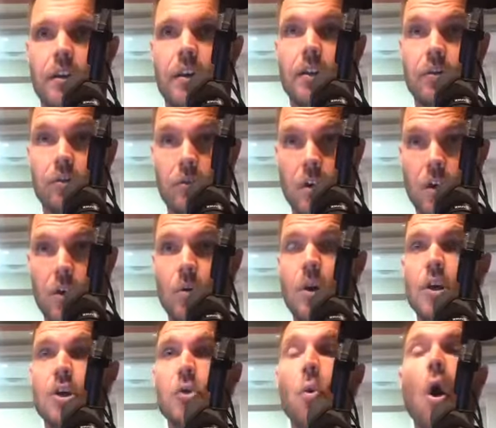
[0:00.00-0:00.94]
So
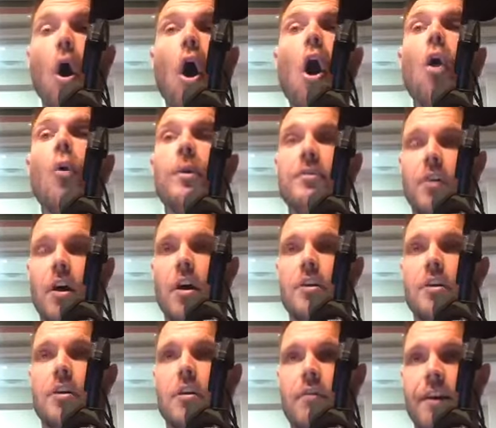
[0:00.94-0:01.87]
you always
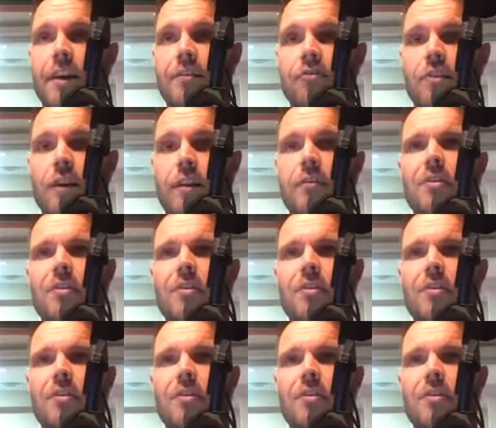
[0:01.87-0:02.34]
honor a rain check.